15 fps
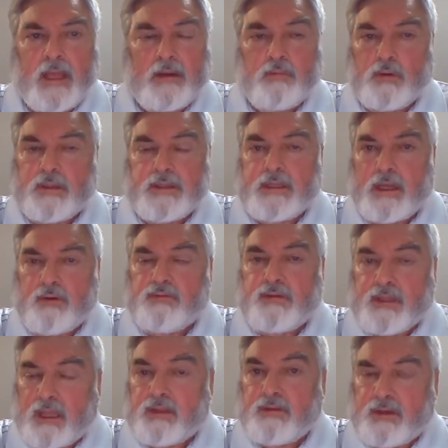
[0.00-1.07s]
I read
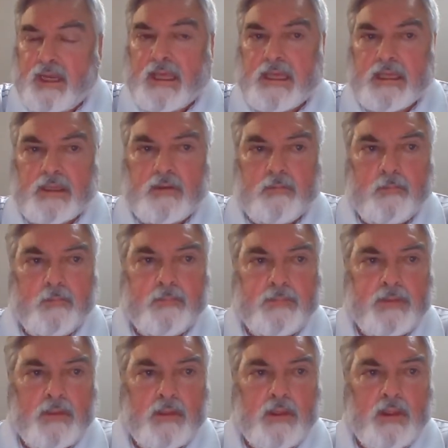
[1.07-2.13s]
those the other day.
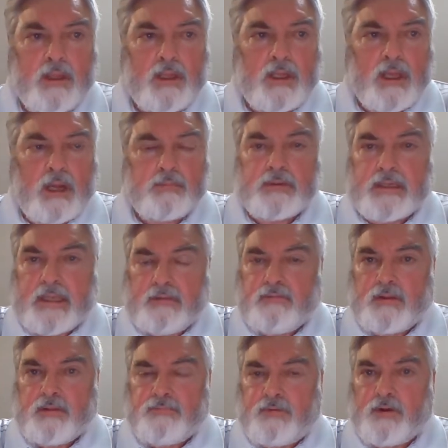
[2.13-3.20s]
I'm going to give
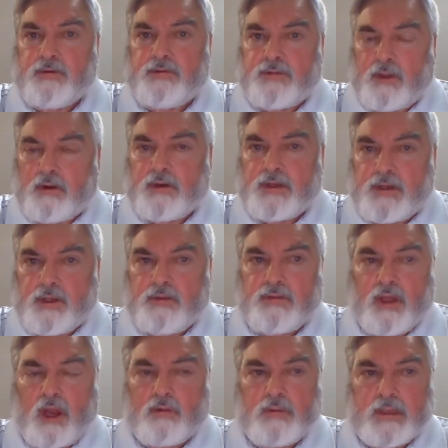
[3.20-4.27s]
you the first 32.
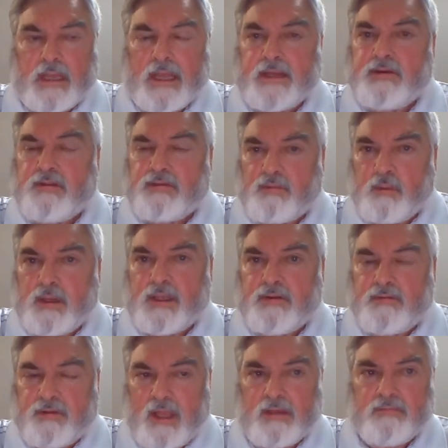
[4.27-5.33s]
They all relate to 3
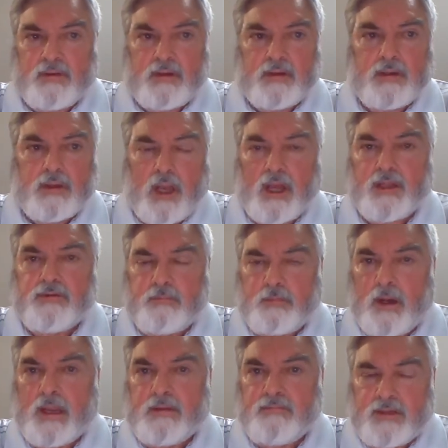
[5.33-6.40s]
and 7, God's
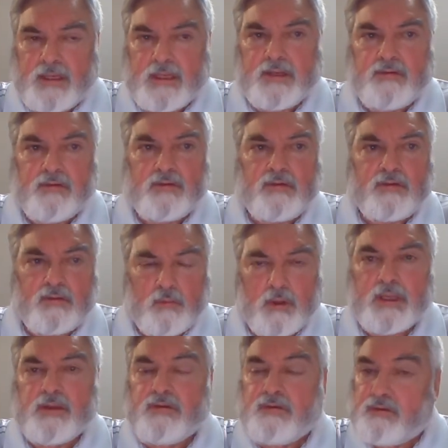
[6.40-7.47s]
prime digits.
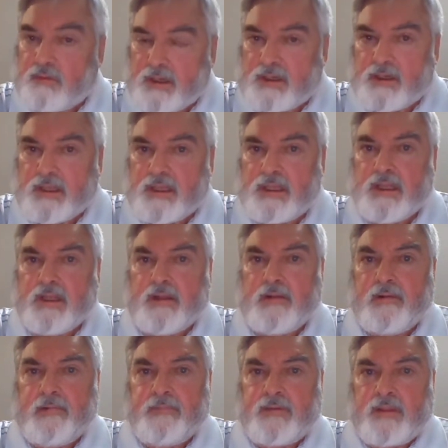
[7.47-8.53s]
3 is Trinity,
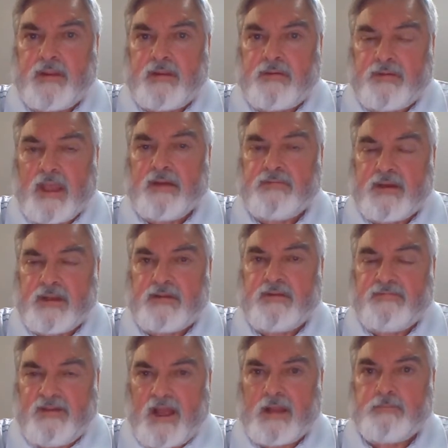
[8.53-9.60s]
7 is
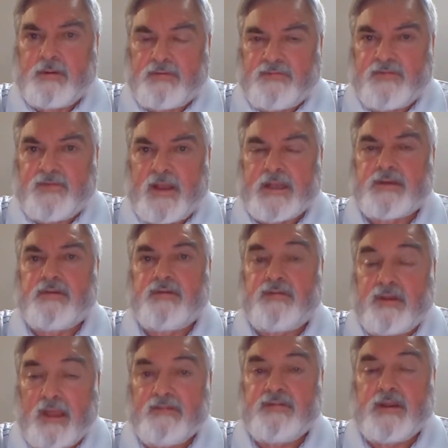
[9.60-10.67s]
divine perfection.
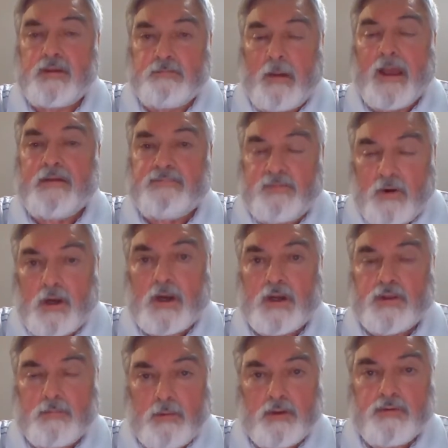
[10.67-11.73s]
7 is by
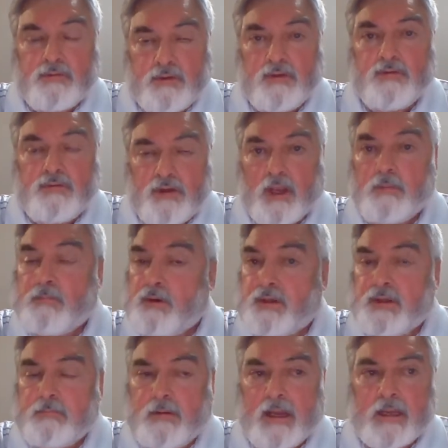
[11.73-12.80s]
far the most used number
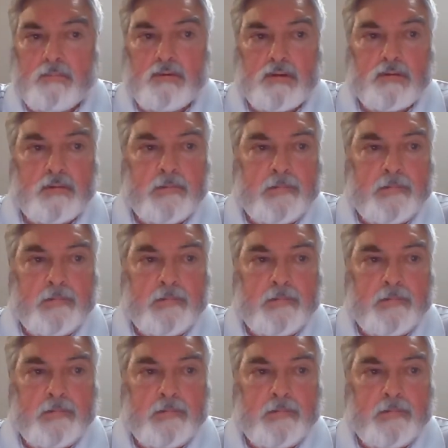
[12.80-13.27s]
in the Bible.